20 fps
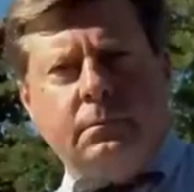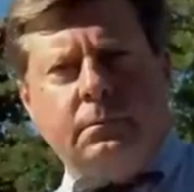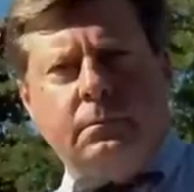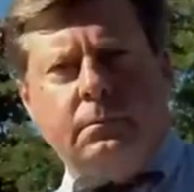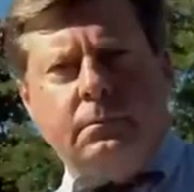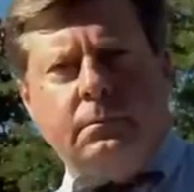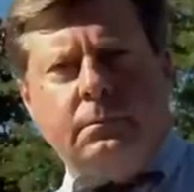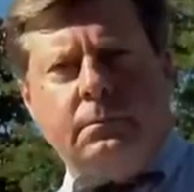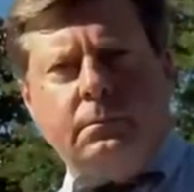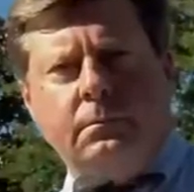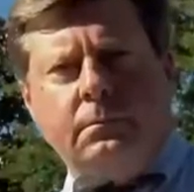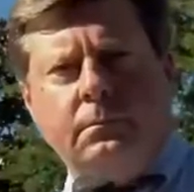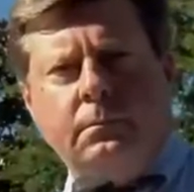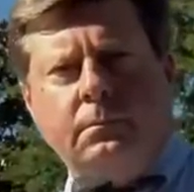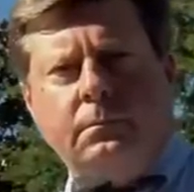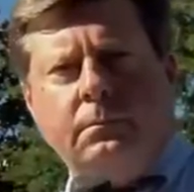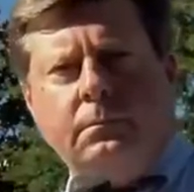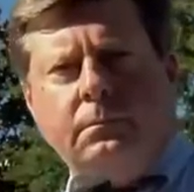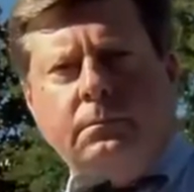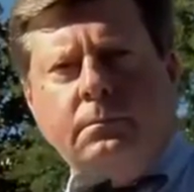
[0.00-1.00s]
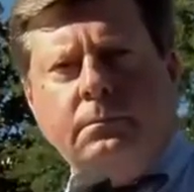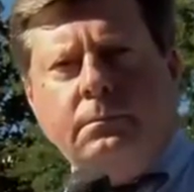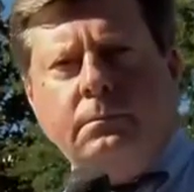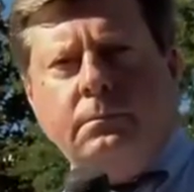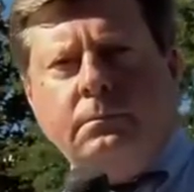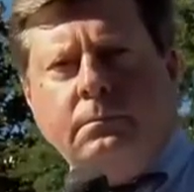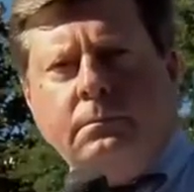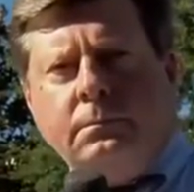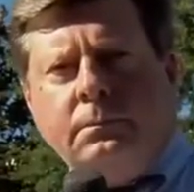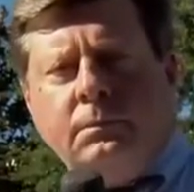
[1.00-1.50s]
Dave.
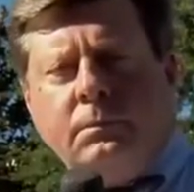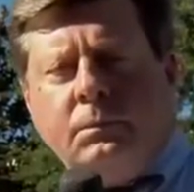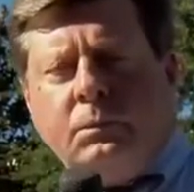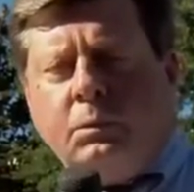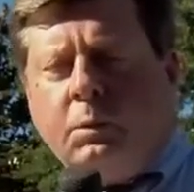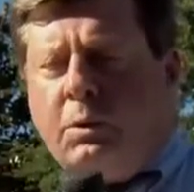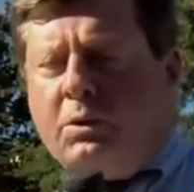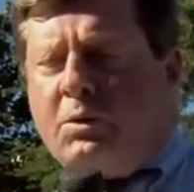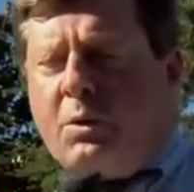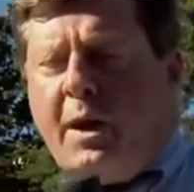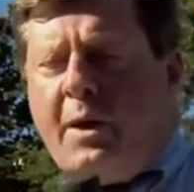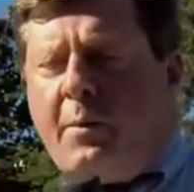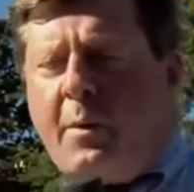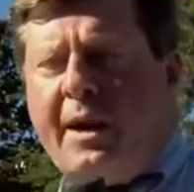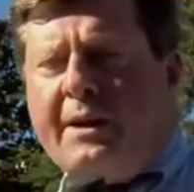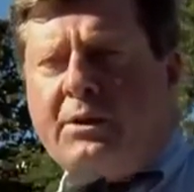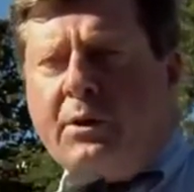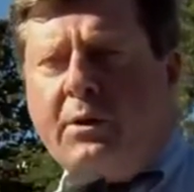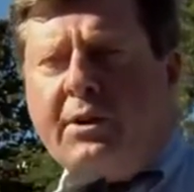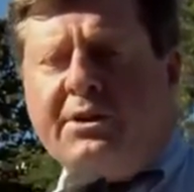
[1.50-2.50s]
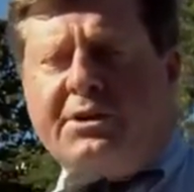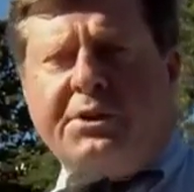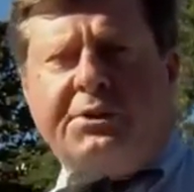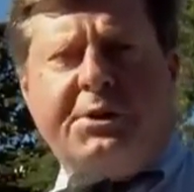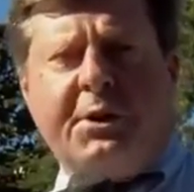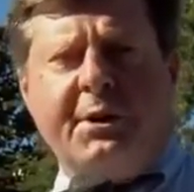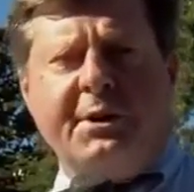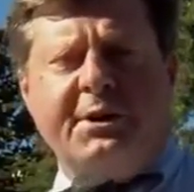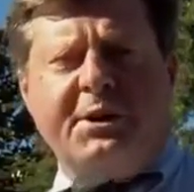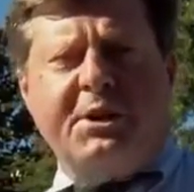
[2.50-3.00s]
Well, Dwayne White told his
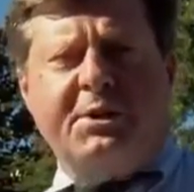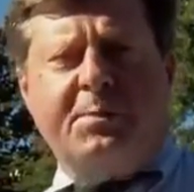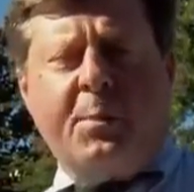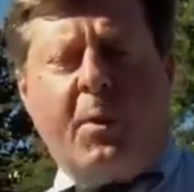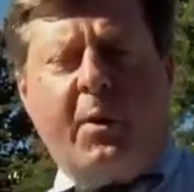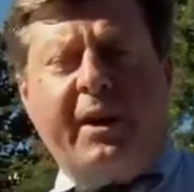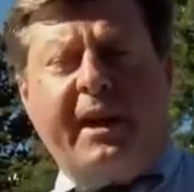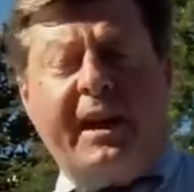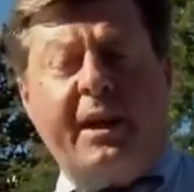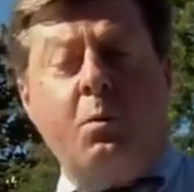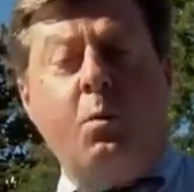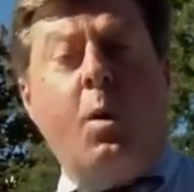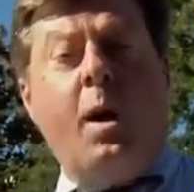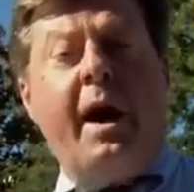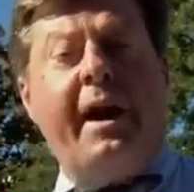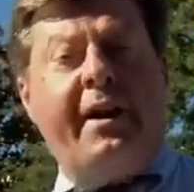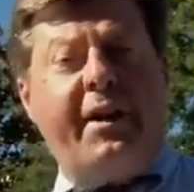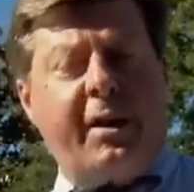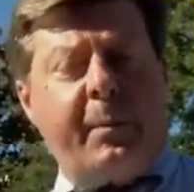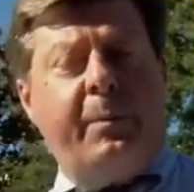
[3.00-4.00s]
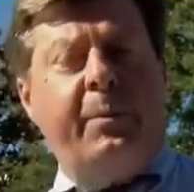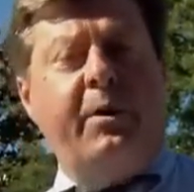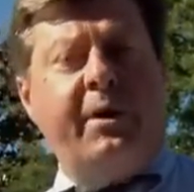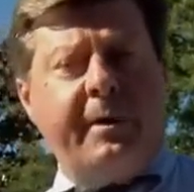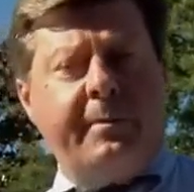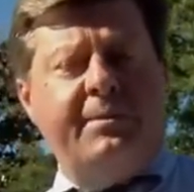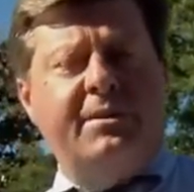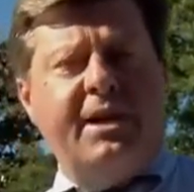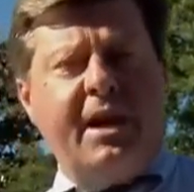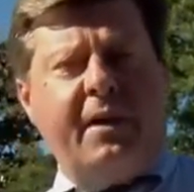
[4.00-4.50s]
attorneys this morning he wanted to
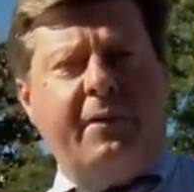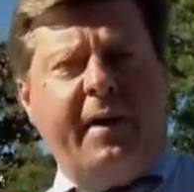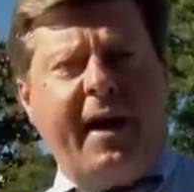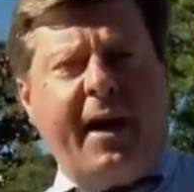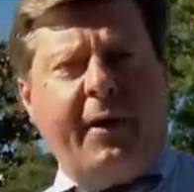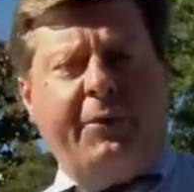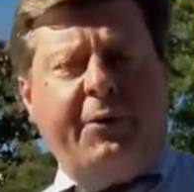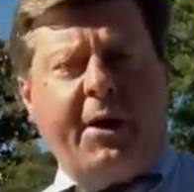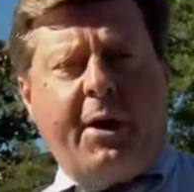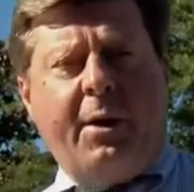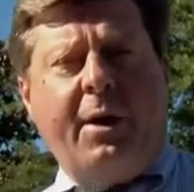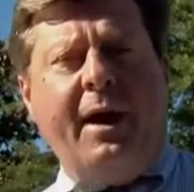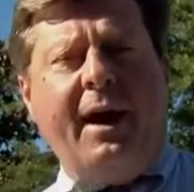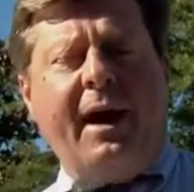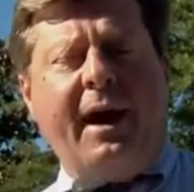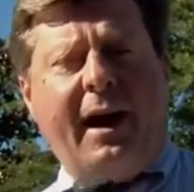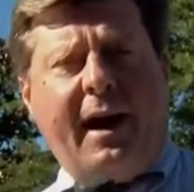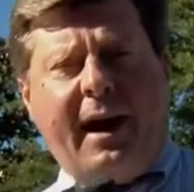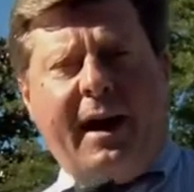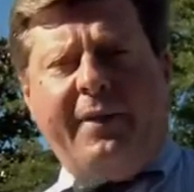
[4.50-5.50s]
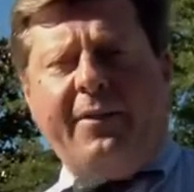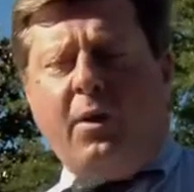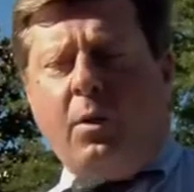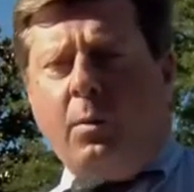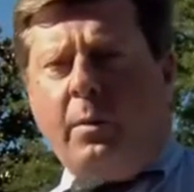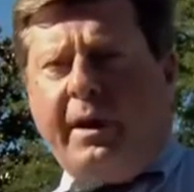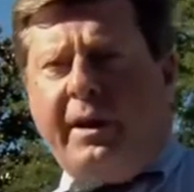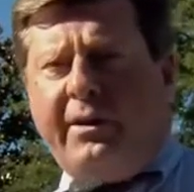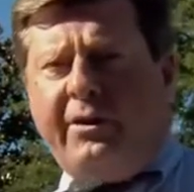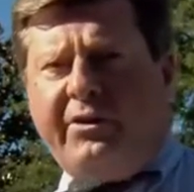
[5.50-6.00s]
put himself out there on
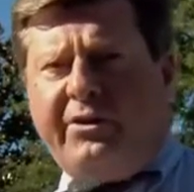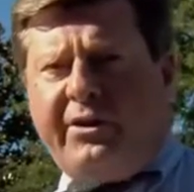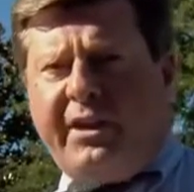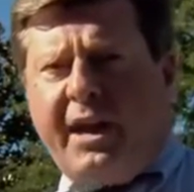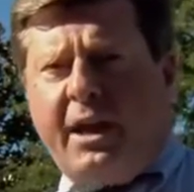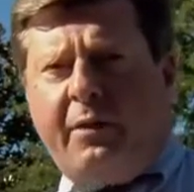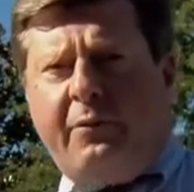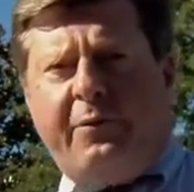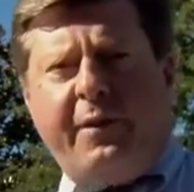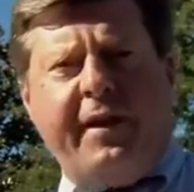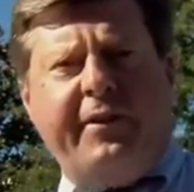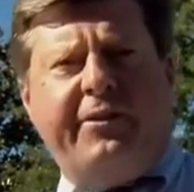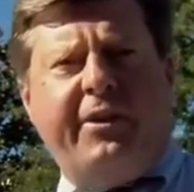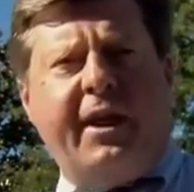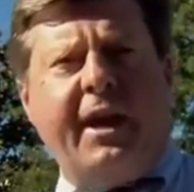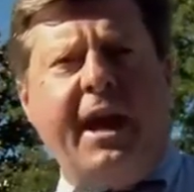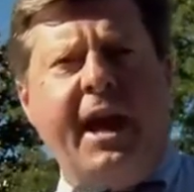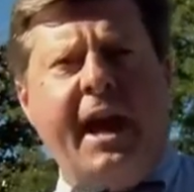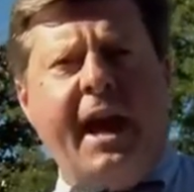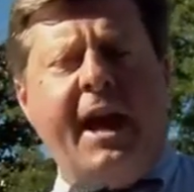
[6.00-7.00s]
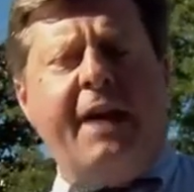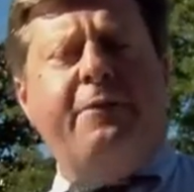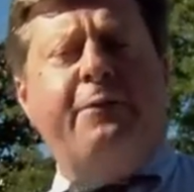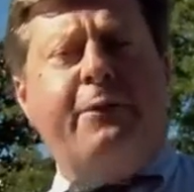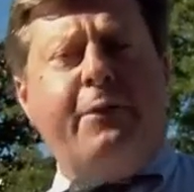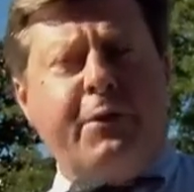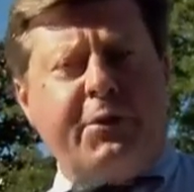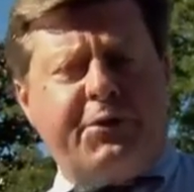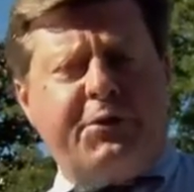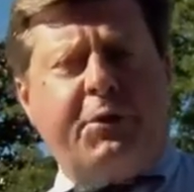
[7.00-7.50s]
the witness stand, facing a
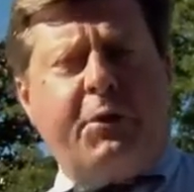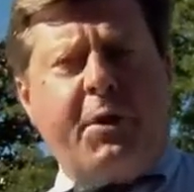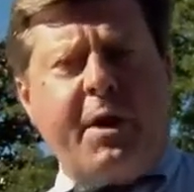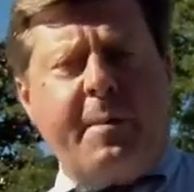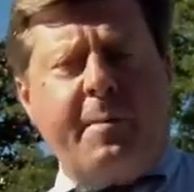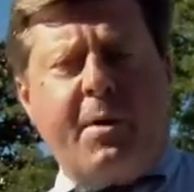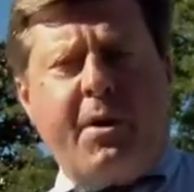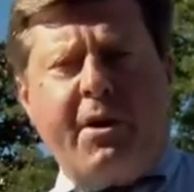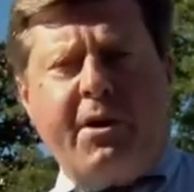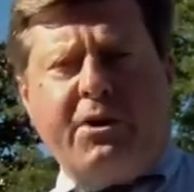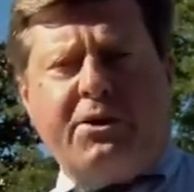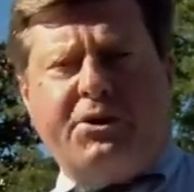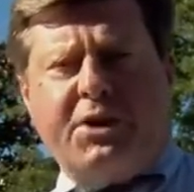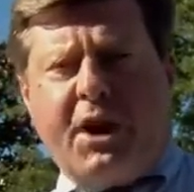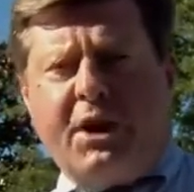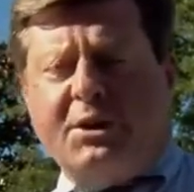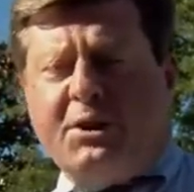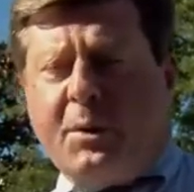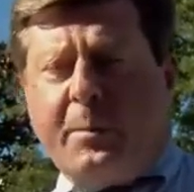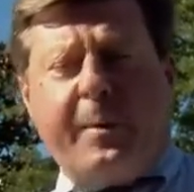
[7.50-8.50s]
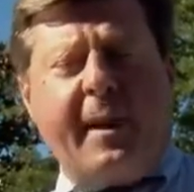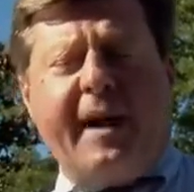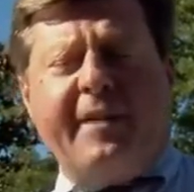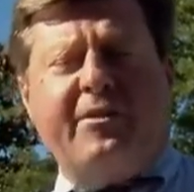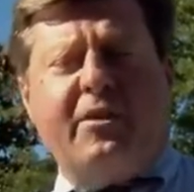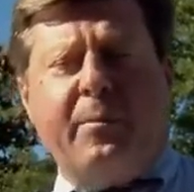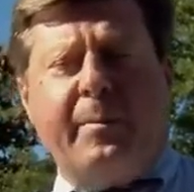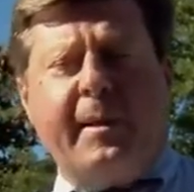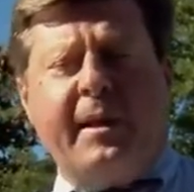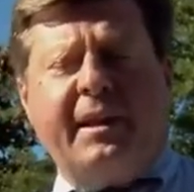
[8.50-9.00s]
first-degree murder charge, the
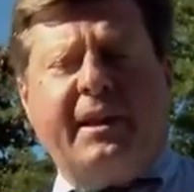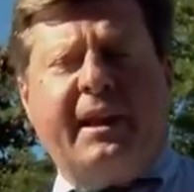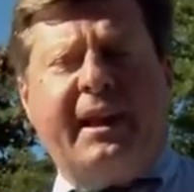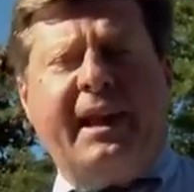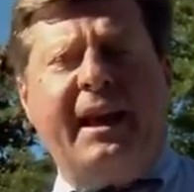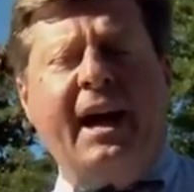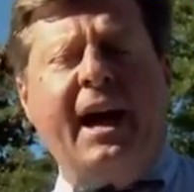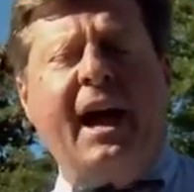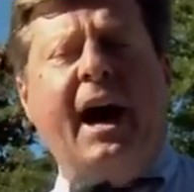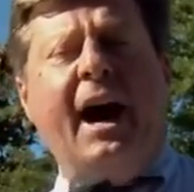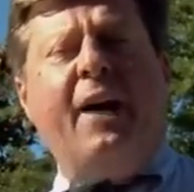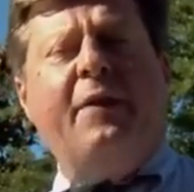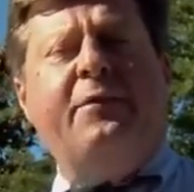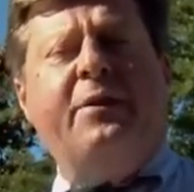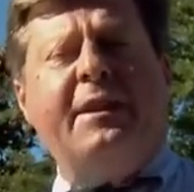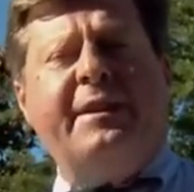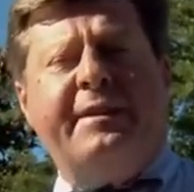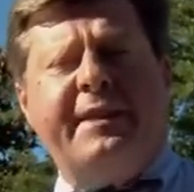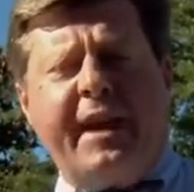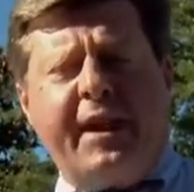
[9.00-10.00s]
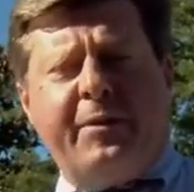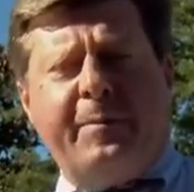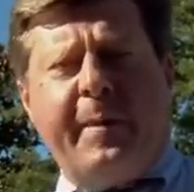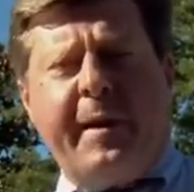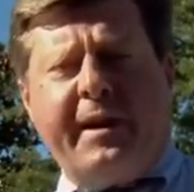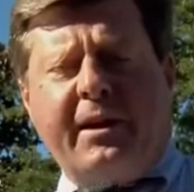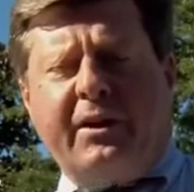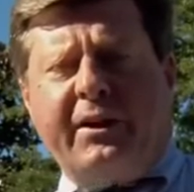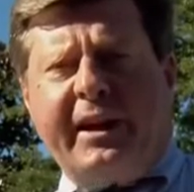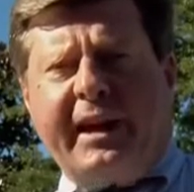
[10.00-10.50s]
possibility of the death
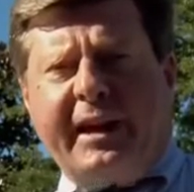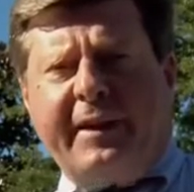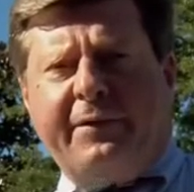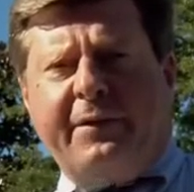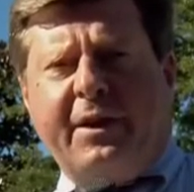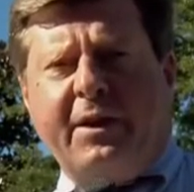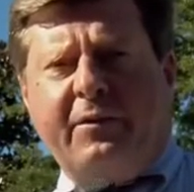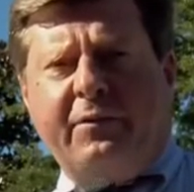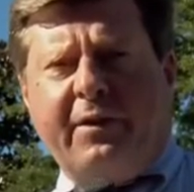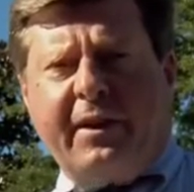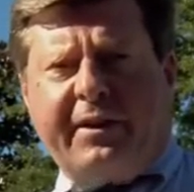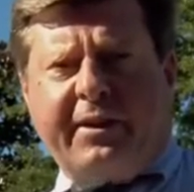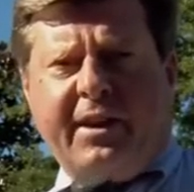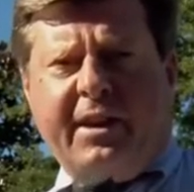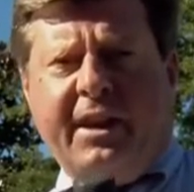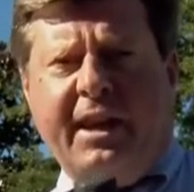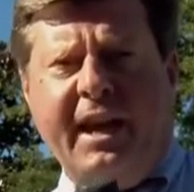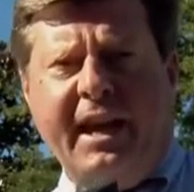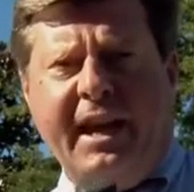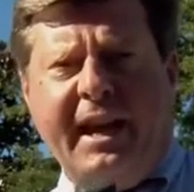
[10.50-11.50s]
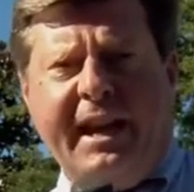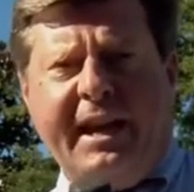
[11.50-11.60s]
penalty if convicted.